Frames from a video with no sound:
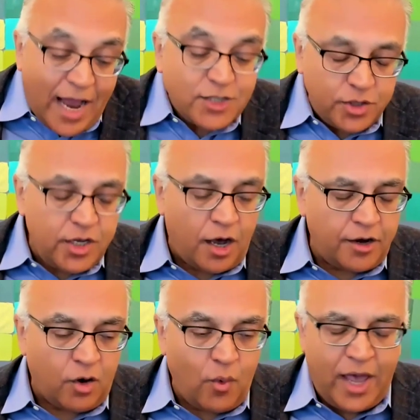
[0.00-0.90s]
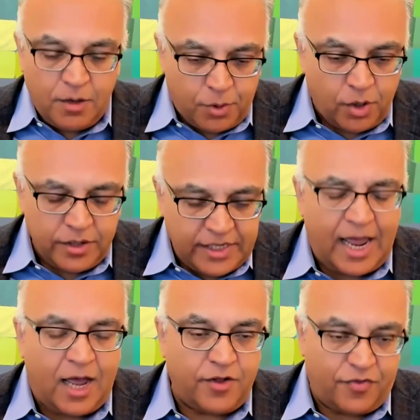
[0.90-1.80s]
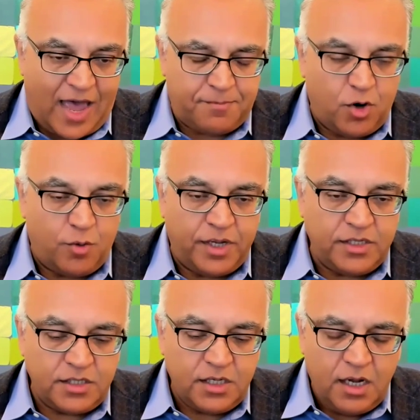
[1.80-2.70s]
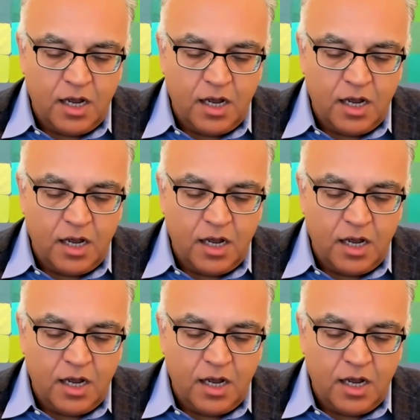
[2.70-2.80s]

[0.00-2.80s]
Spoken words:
actually on our way to pulling down at that moment